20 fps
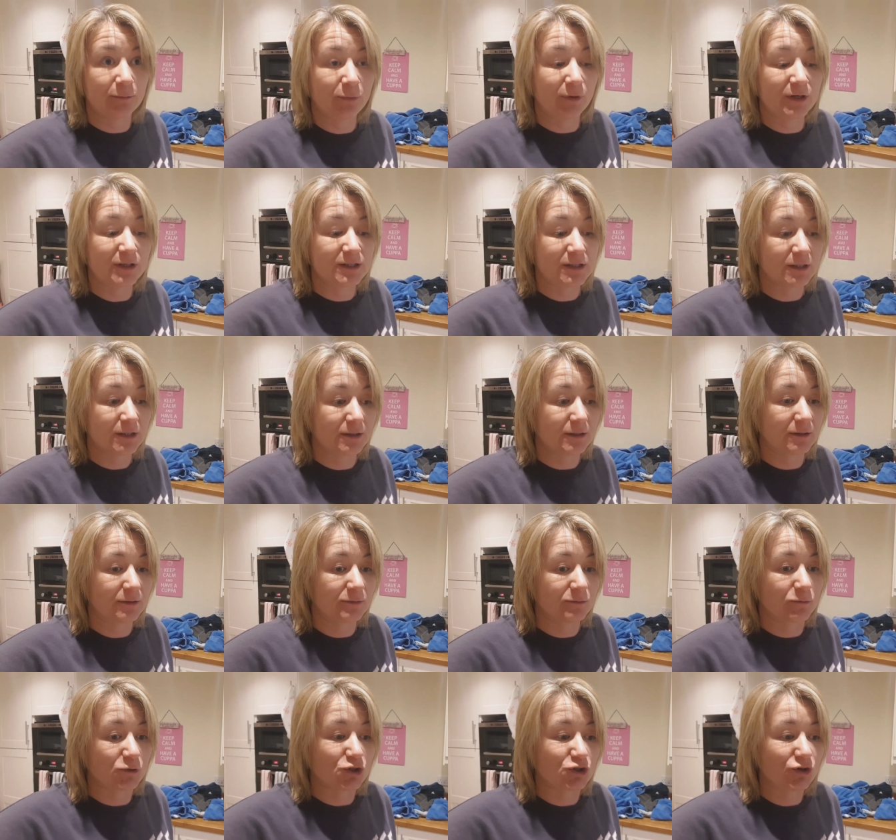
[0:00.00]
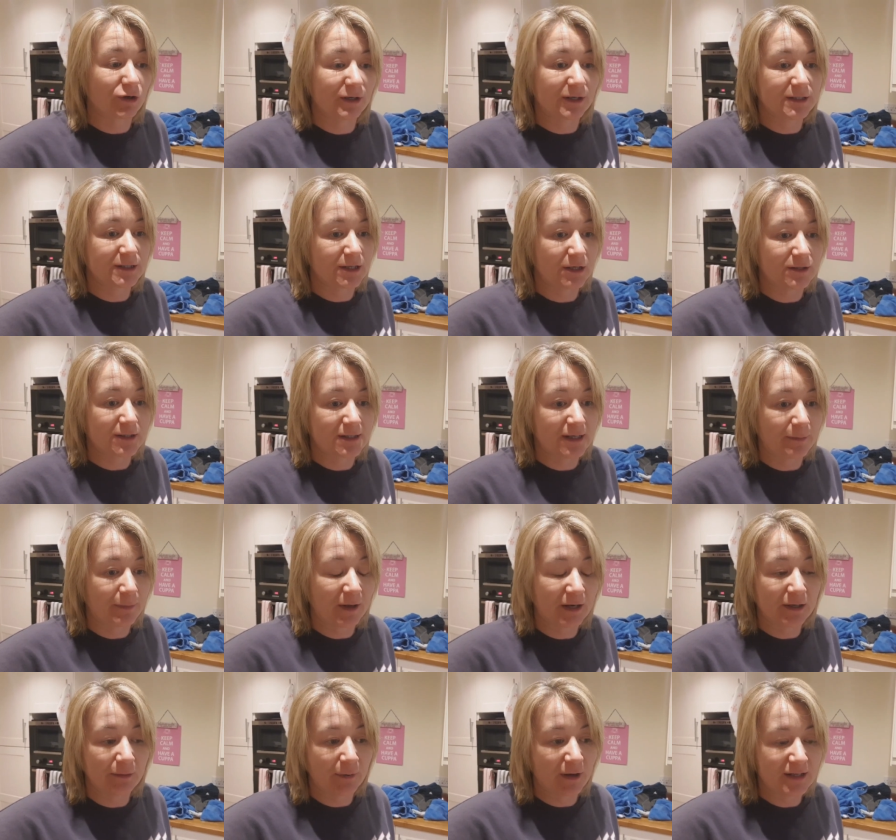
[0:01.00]
Brendan was struggling to go to sleep
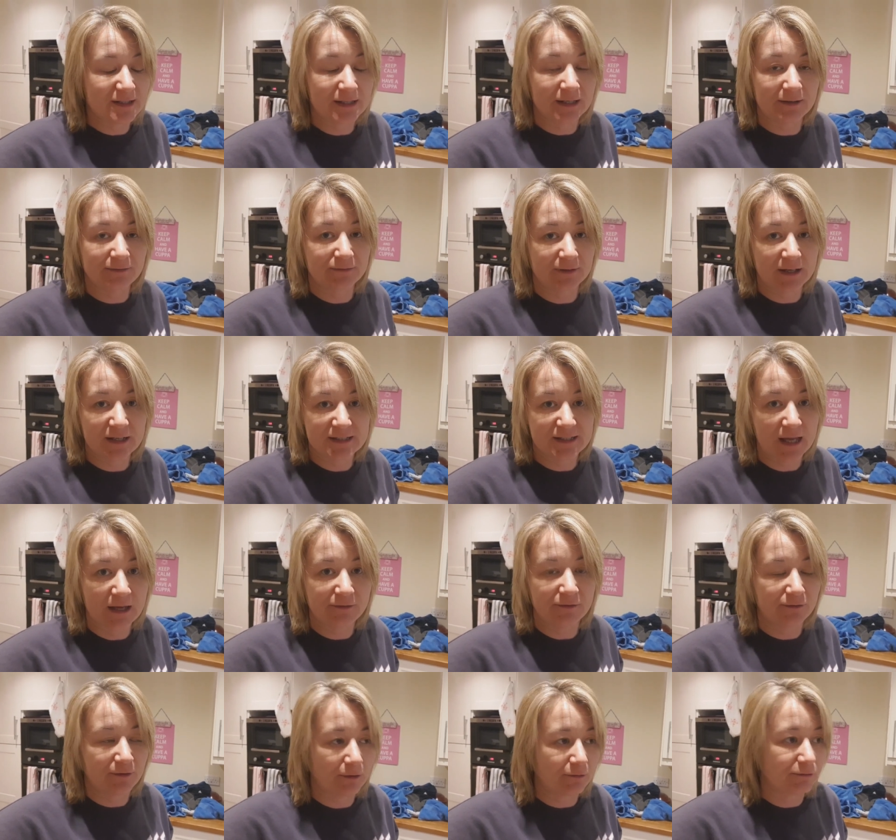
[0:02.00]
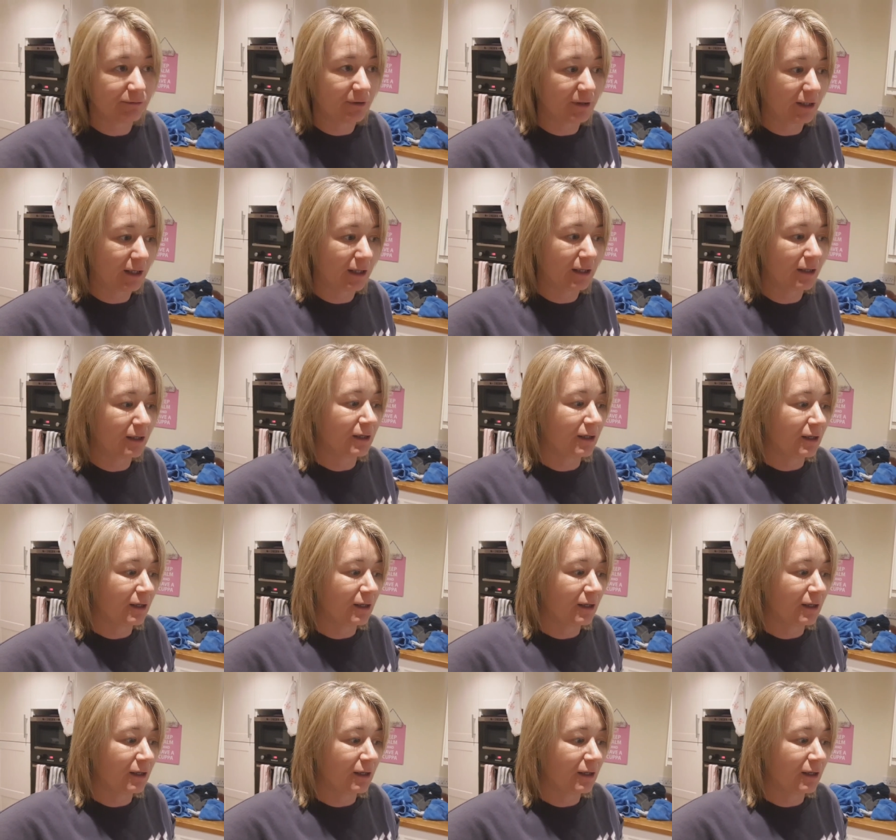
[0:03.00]
anyway, so he, his head felt funny.